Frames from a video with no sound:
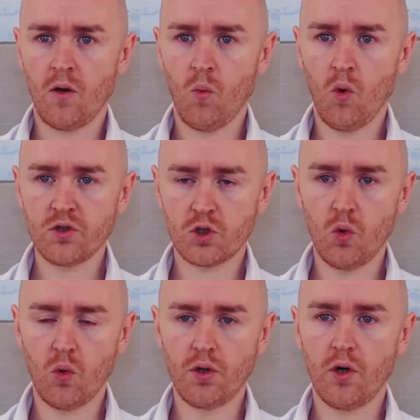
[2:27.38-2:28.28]
what's
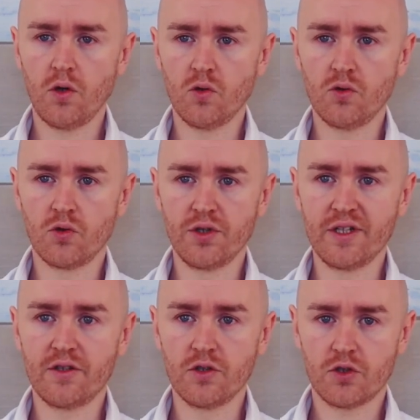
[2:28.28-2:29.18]
going on
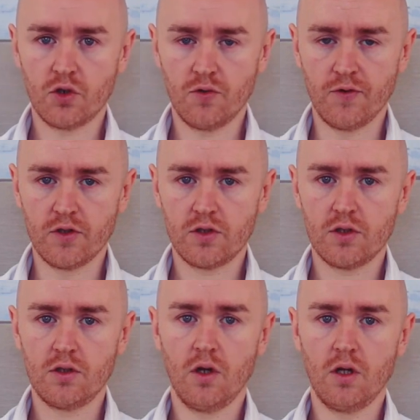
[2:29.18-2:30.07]
underneath the
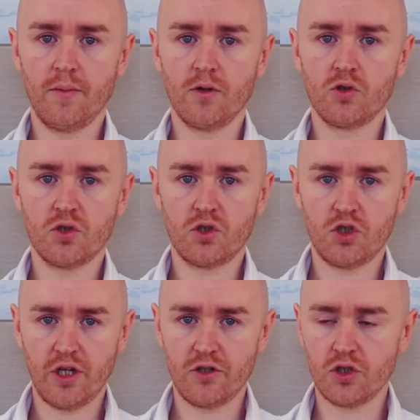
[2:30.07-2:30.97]
surface, not about just
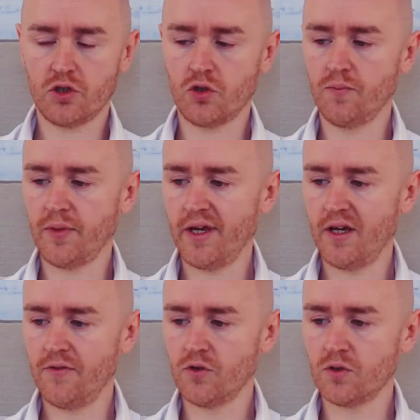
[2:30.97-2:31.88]
changing certain
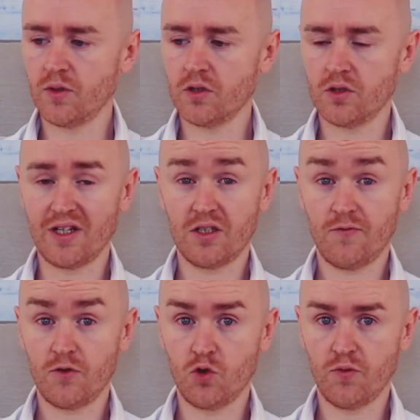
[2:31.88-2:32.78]
behaviors because that's
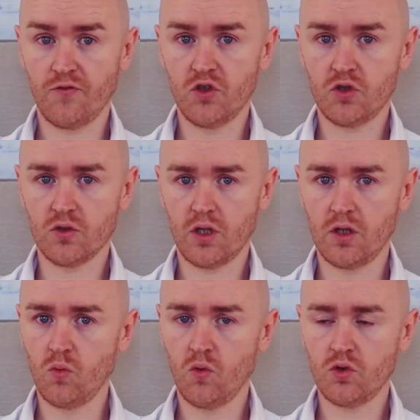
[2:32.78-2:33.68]
superficial and
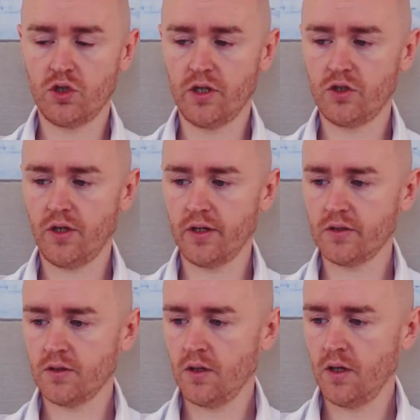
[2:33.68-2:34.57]
it won't change
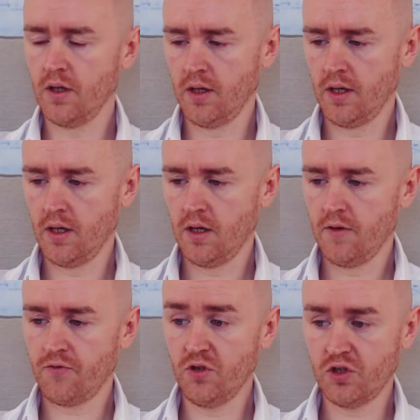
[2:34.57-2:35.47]
things.
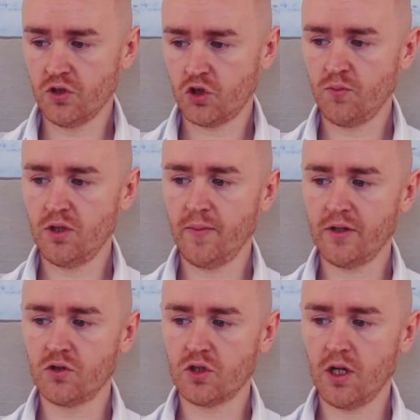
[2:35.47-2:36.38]
For instance, somebody
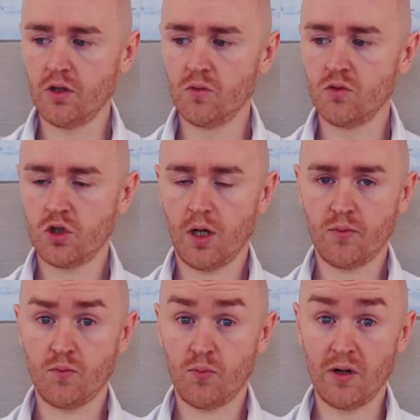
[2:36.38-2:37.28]
might just tell you,
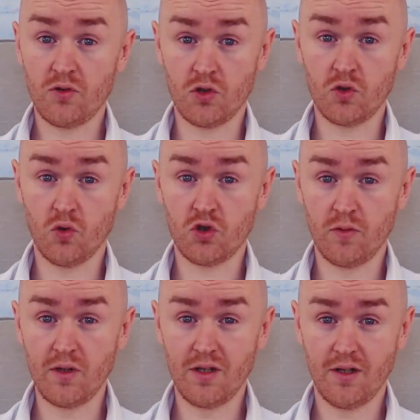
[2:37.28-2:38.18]
stop browsing social
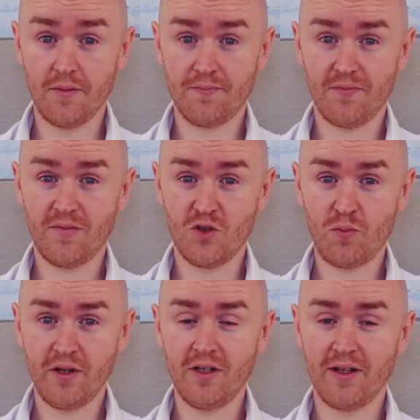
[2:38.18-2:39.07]
media. There's
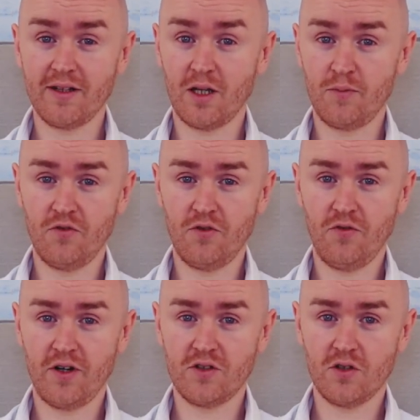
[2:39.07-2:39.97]
plenty of that type of
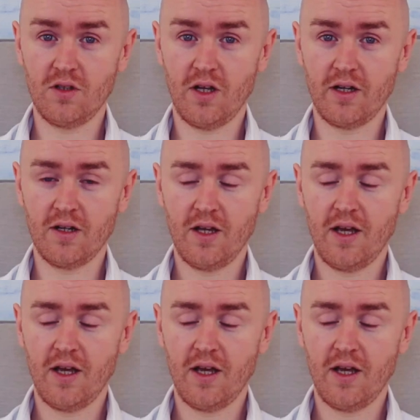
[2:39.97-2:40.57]
advice online.